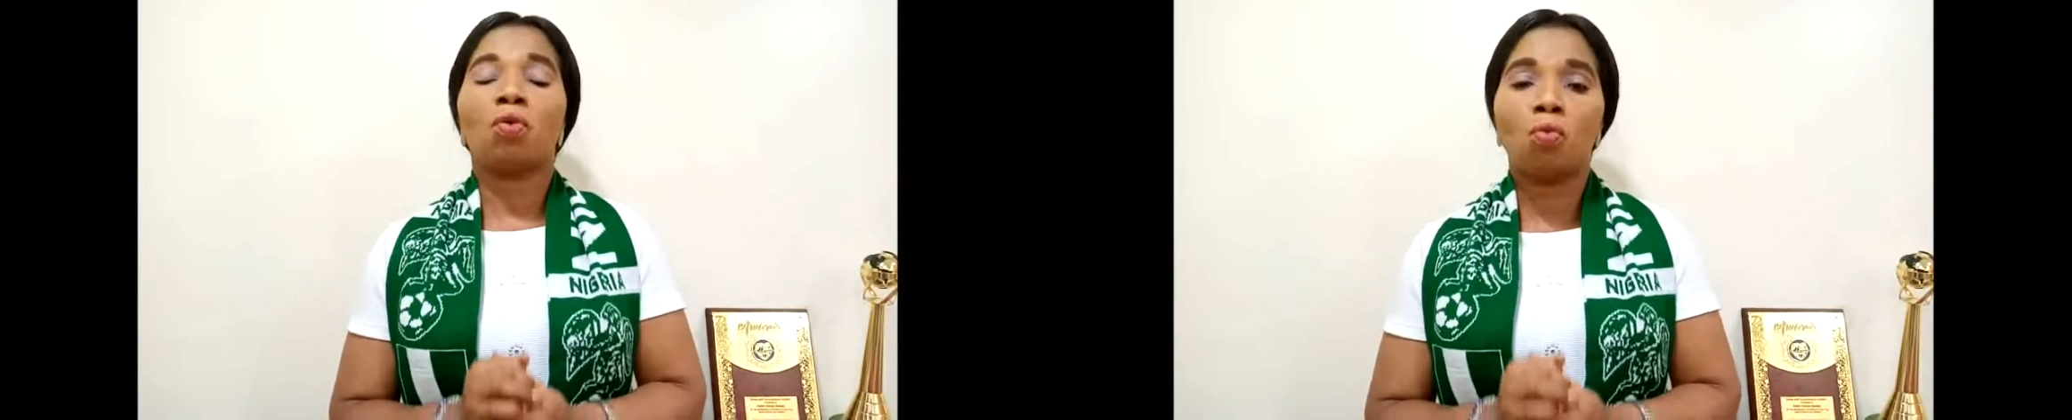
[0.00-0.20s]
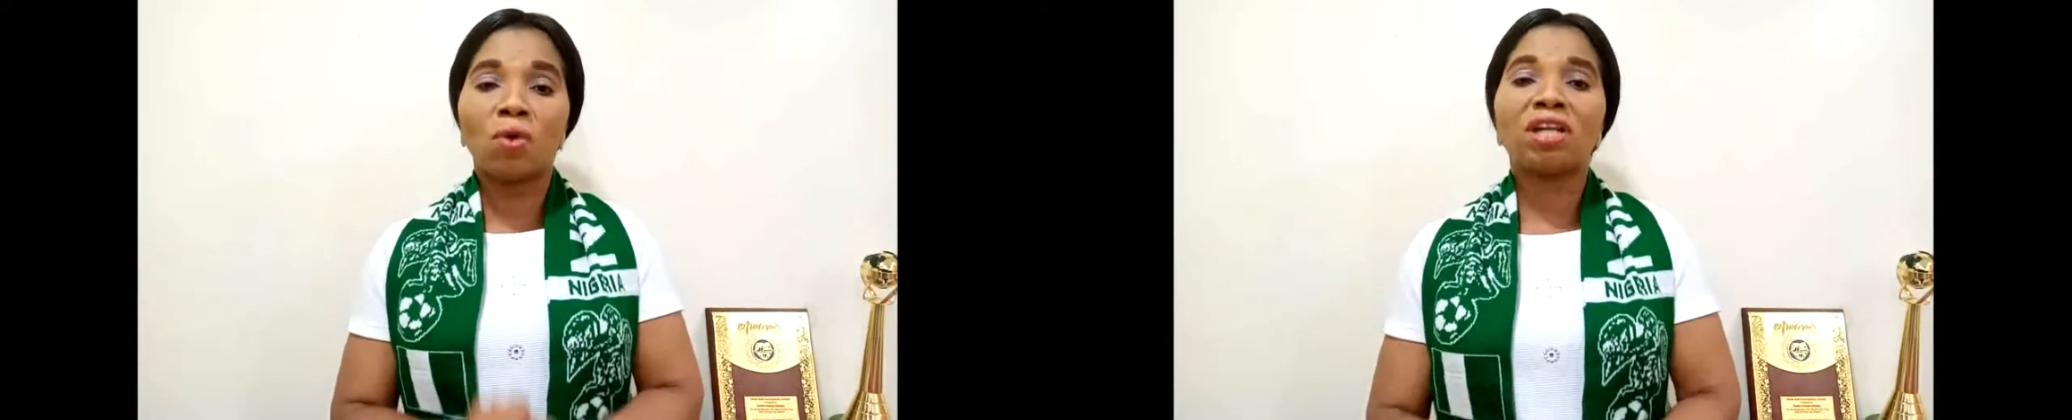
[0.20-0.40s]

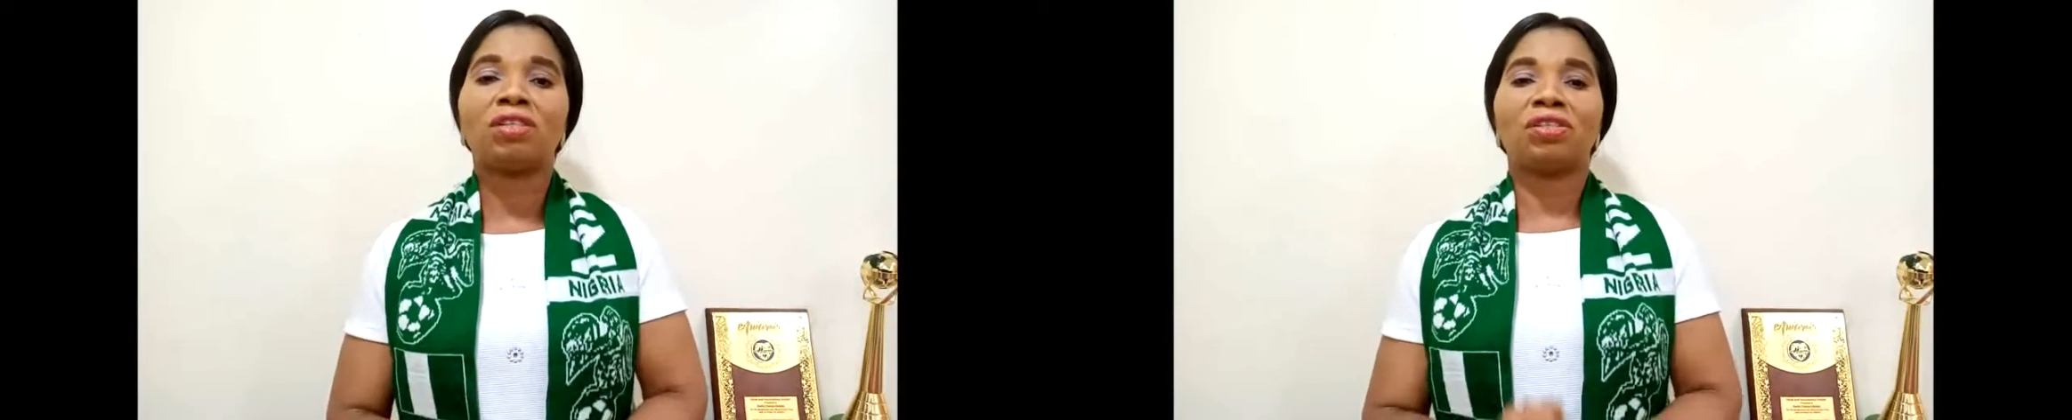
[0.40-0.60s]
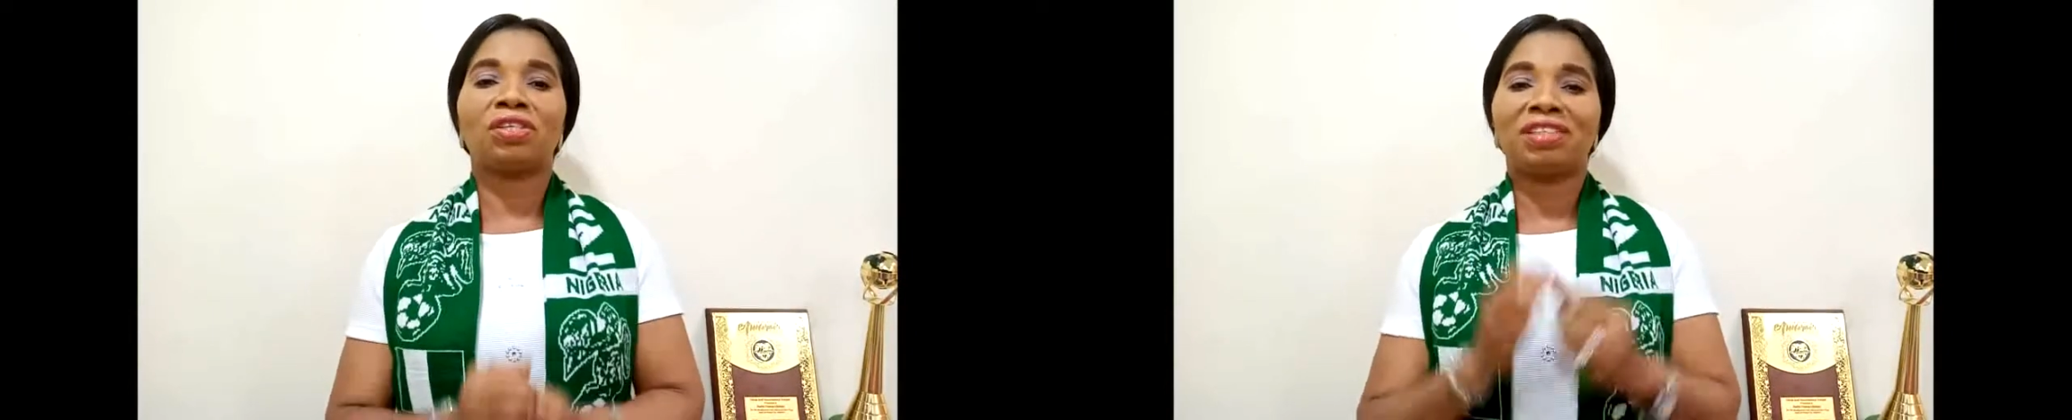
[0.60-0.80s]
well
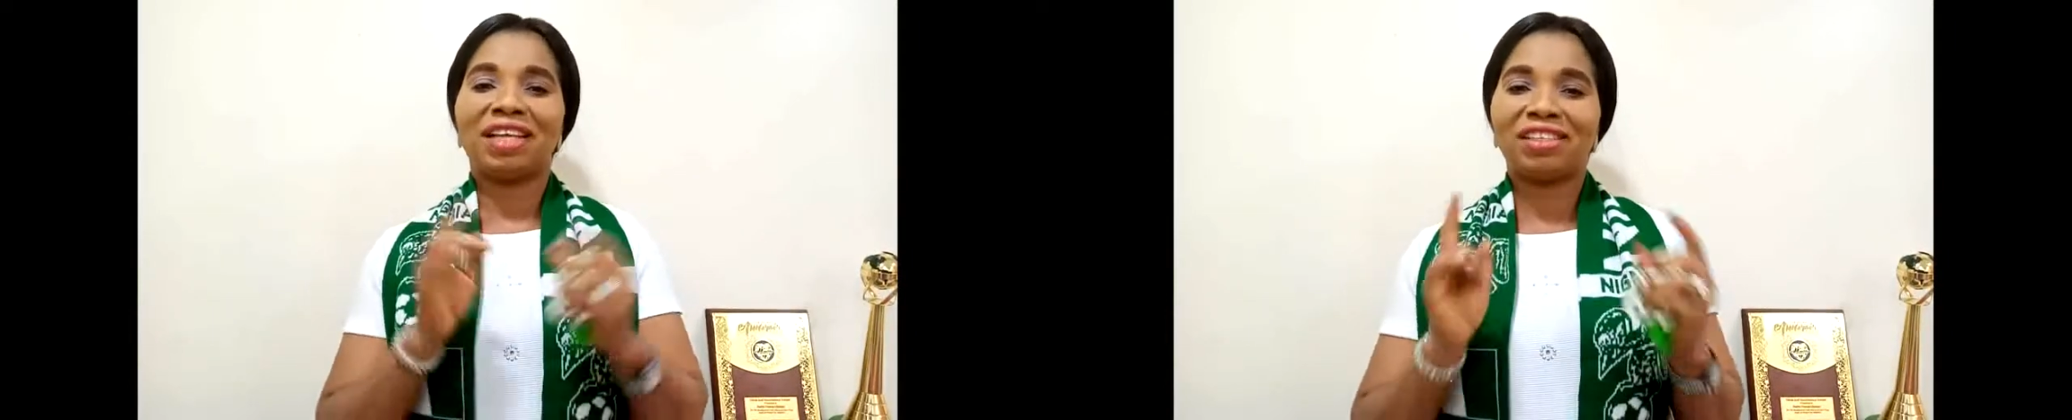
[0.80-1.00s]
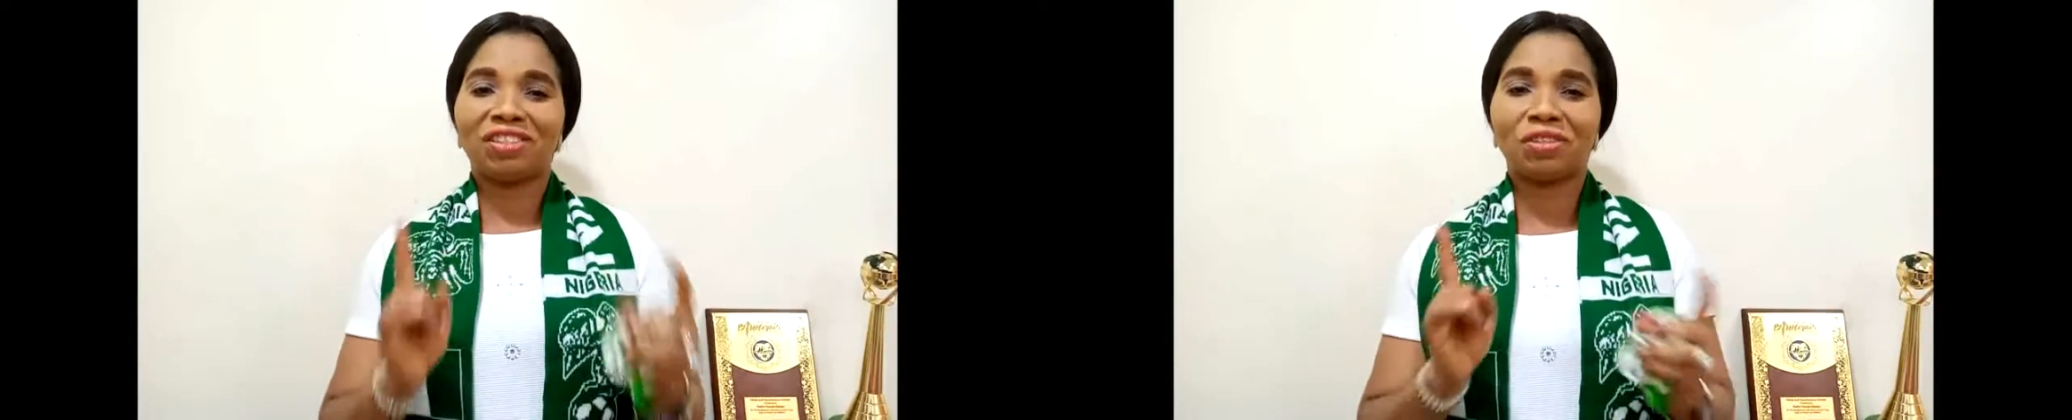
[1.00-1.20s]
done,
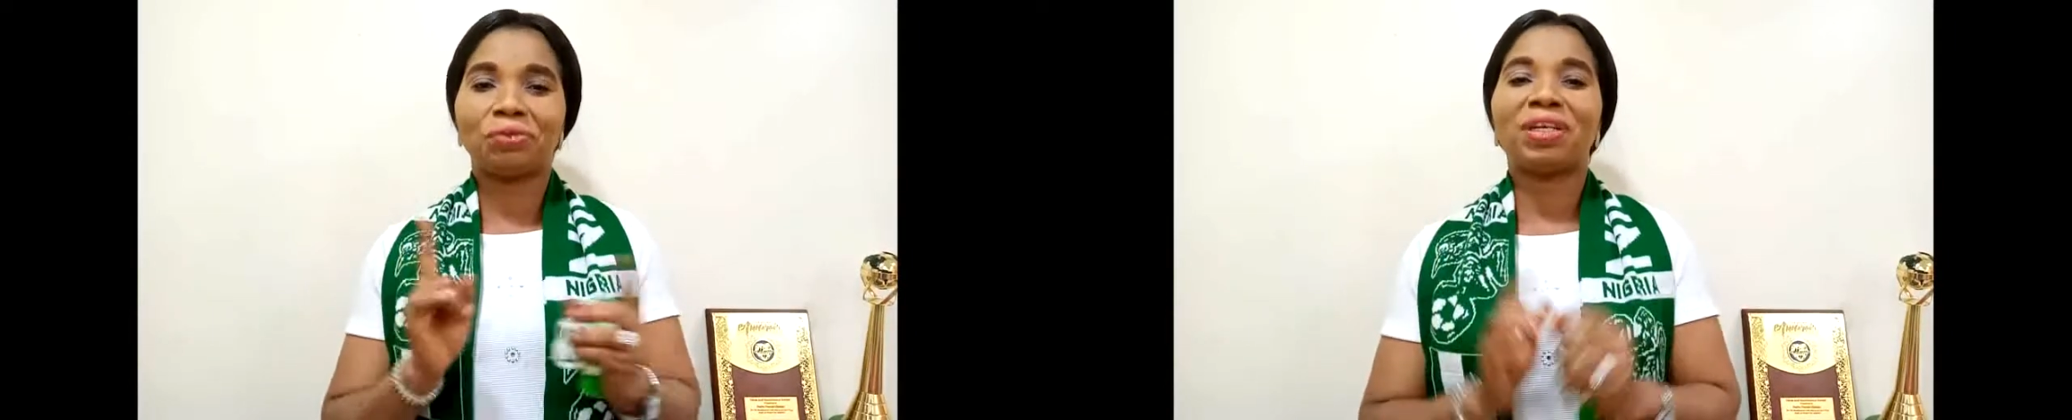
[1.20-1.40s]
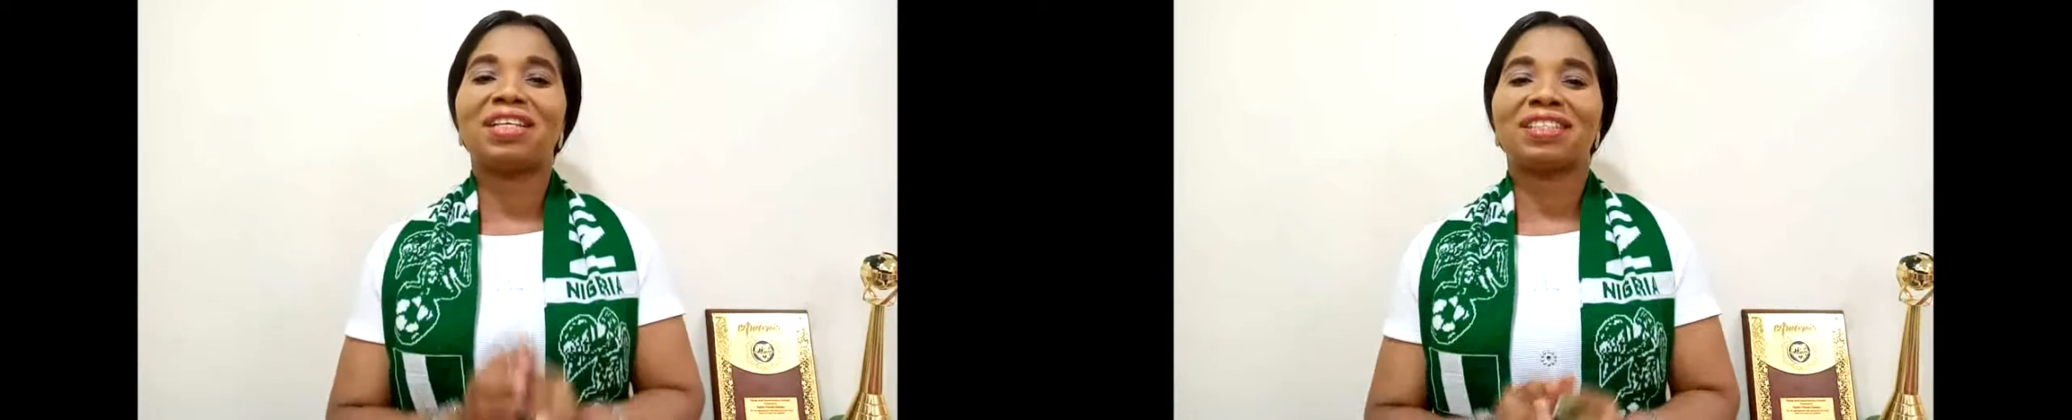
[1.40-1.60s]

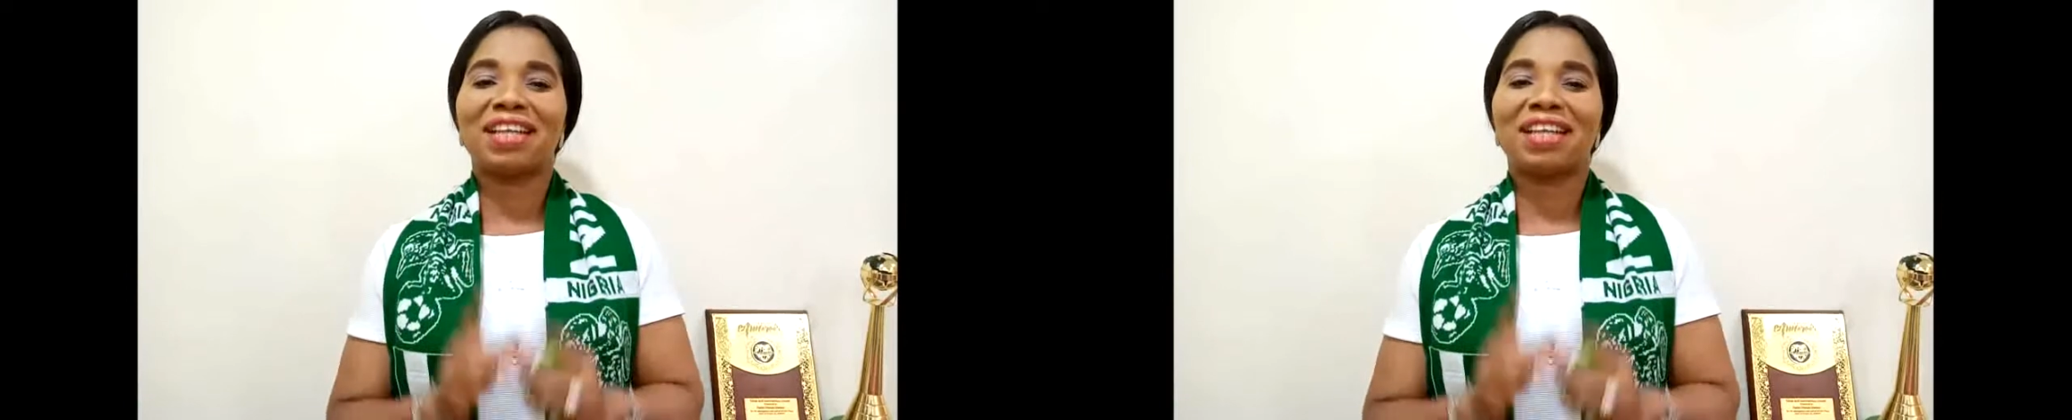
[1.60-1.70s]
Nigerians,